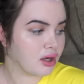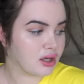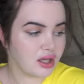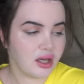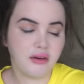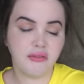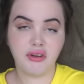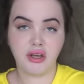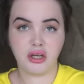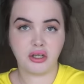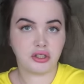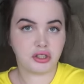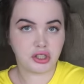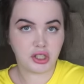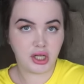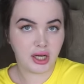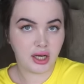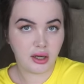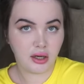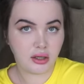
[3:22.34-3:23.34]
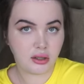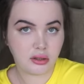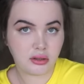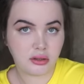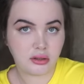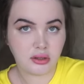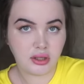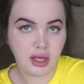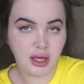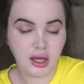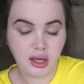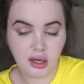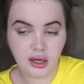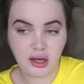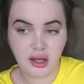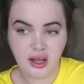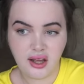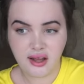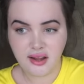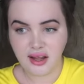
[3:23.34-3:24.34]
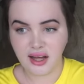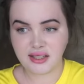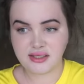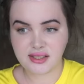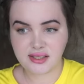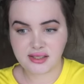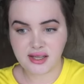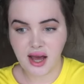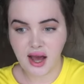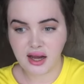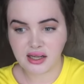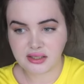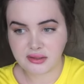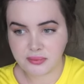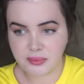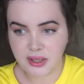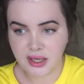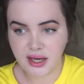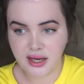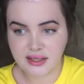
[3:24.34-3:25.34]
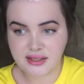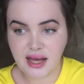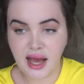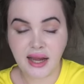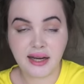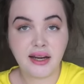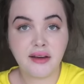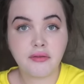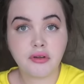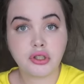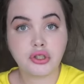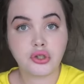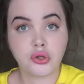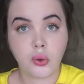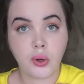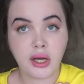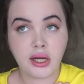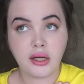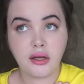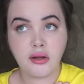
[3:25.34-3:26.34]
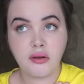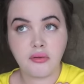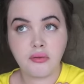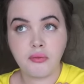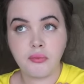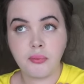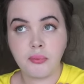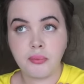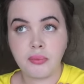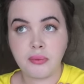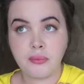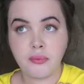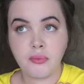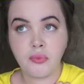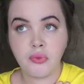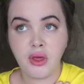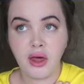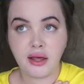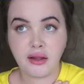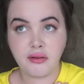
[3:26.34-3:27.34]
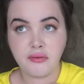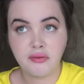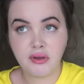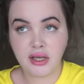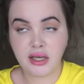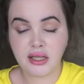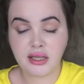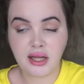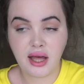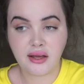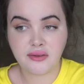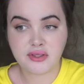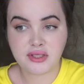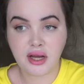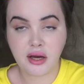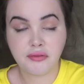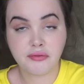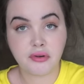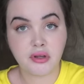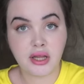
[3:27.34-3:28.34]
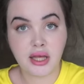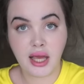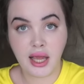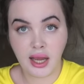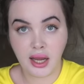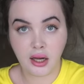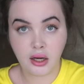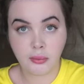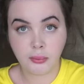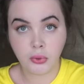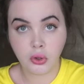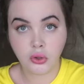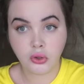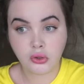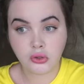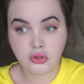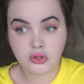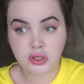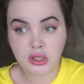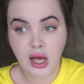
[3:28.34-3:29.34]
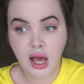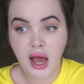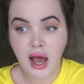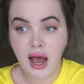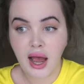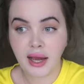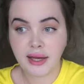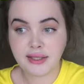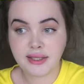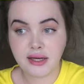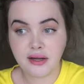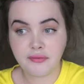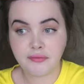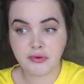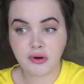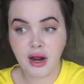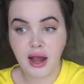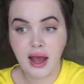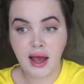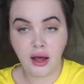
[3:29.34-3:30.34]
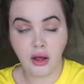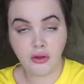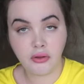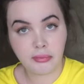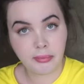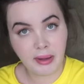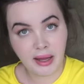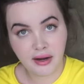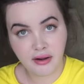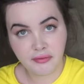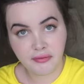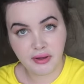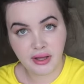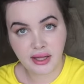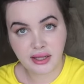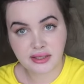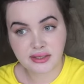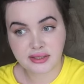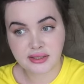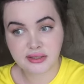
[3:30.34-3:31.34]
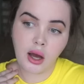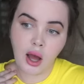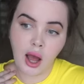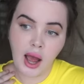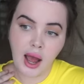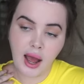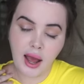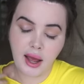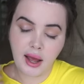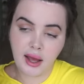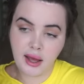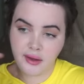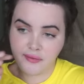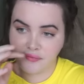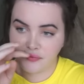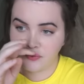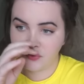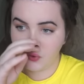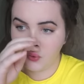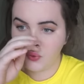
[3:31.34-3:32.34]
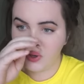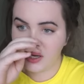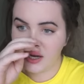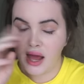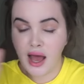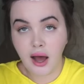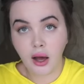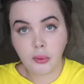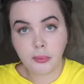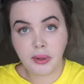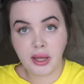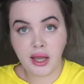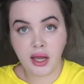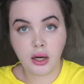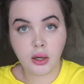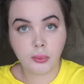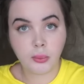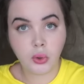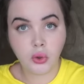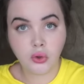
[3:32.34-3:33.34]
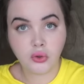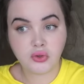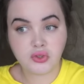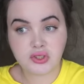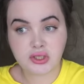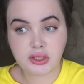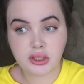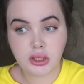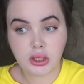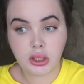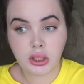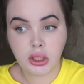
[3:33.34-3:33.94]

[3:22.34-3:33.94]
giving a shit, and that sucks because I never joined like the vegan lifestyle for the animals. I did it for health benefits. If you can help animals,